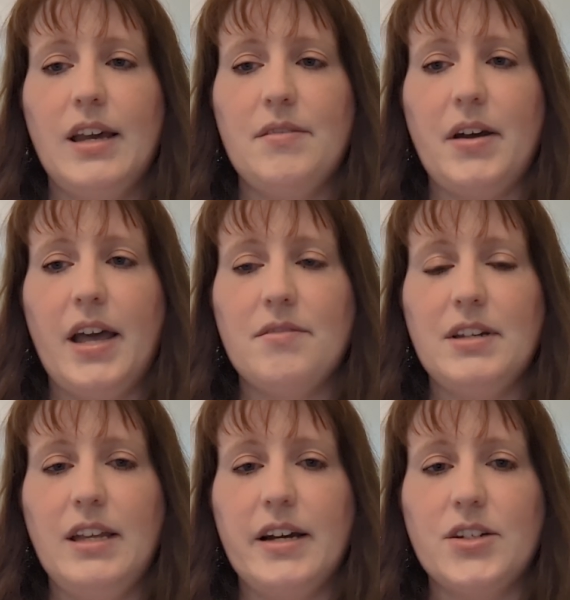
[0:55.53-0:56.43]
If I have
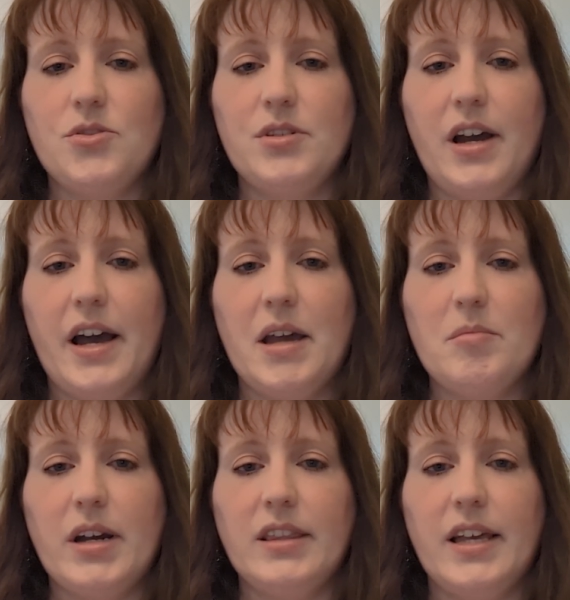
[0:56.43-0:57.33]
any extra
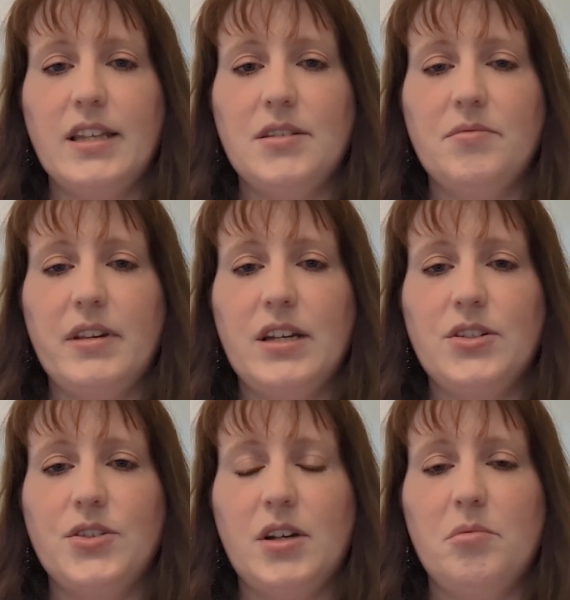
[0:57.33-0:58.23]
time, I'd like to
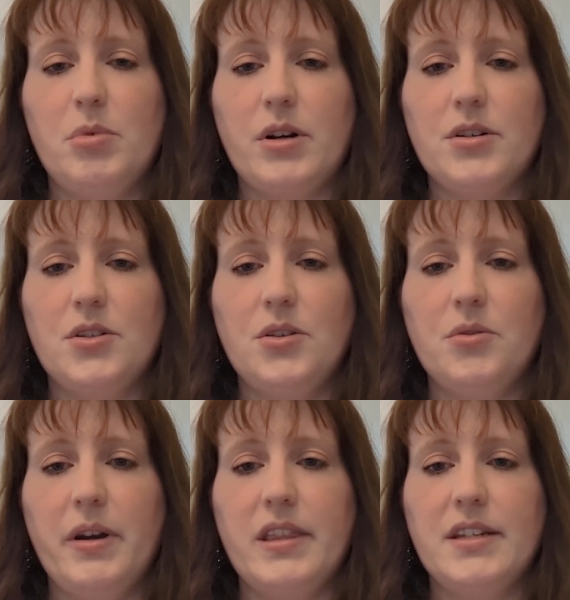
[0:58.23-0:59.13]
finish a book or
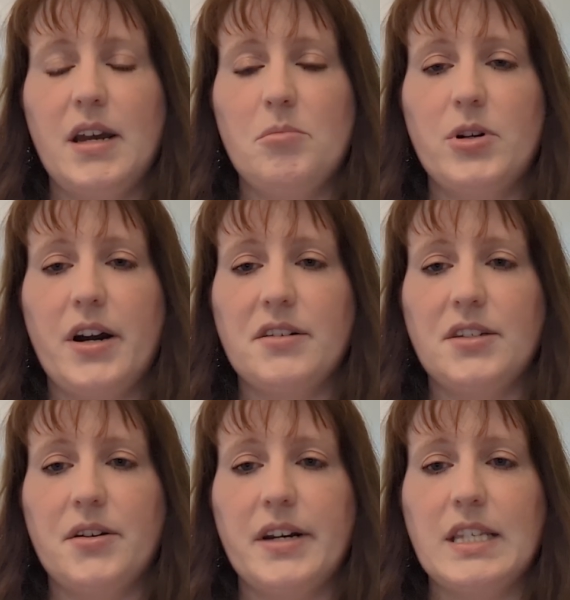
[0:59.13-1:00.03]
two in the Temeraire
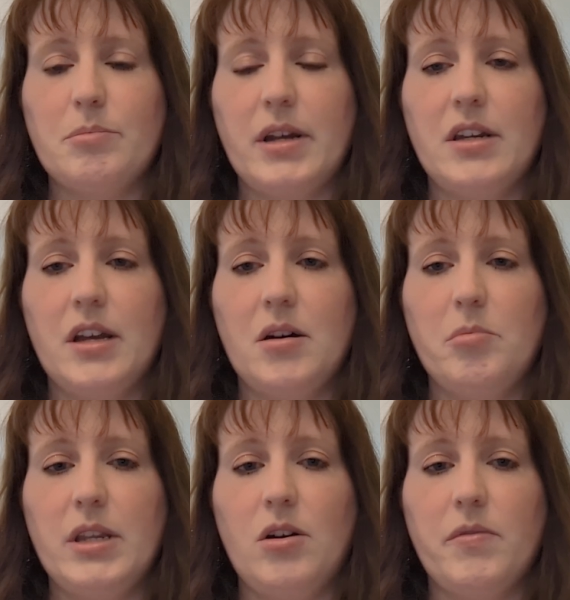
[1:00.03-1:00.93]
series by
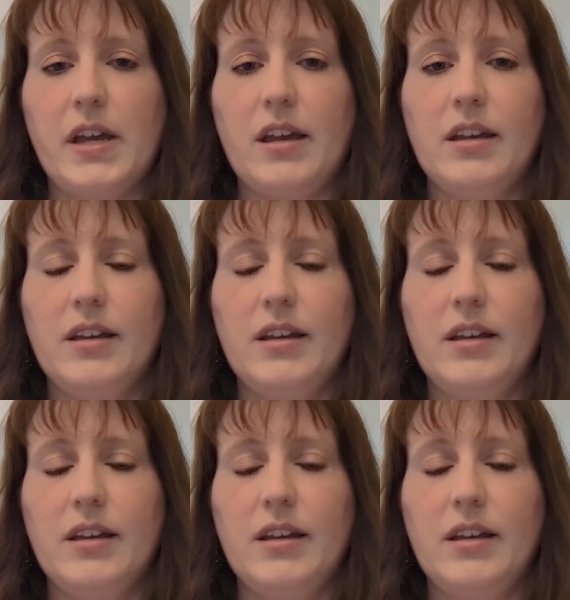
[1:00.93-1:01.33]
Naomi Novik.